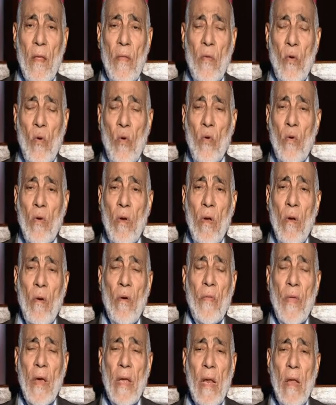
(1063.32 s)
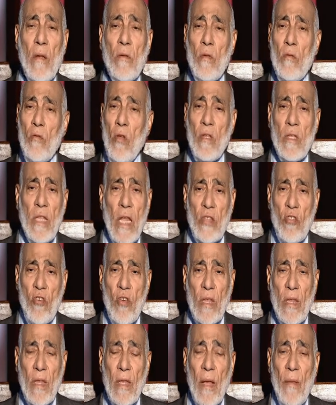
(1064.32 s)
thrown on the ground, don't touch
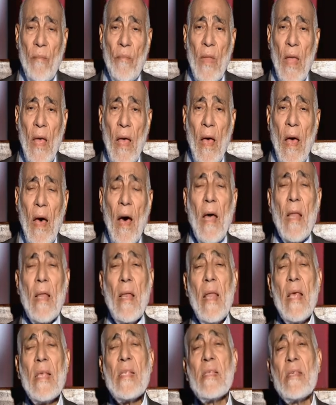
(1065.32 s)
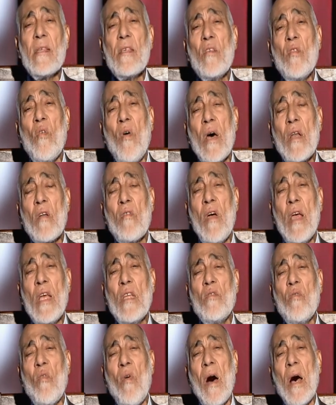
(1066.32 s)
it unless you are going
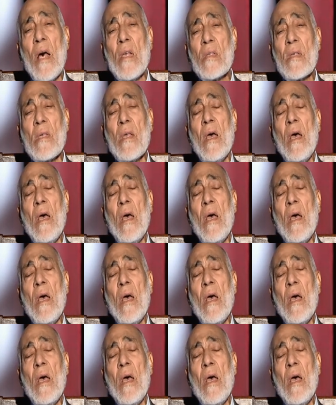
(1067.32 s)
to ask